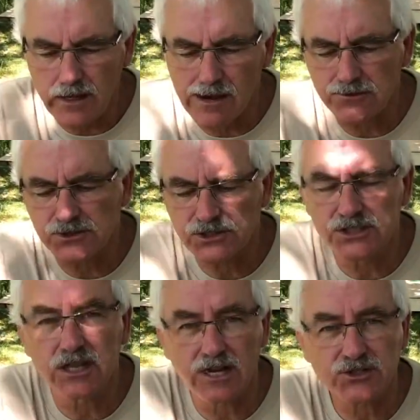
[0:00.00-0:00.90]
oh, it's
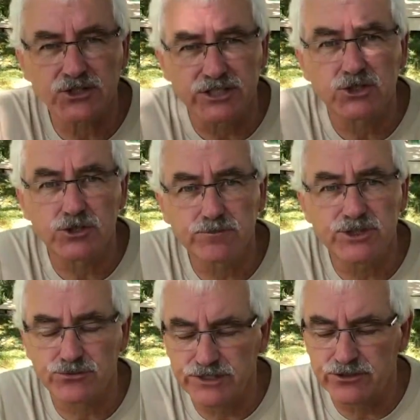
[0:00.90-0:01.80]
still, actually it should be
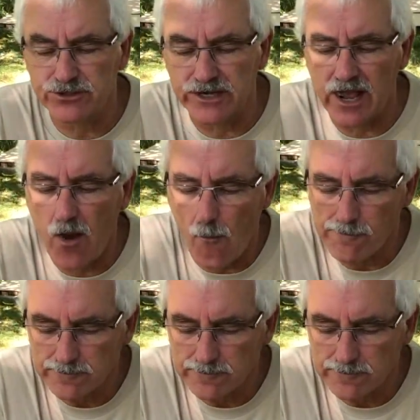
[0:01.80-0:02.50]
sweeter than that.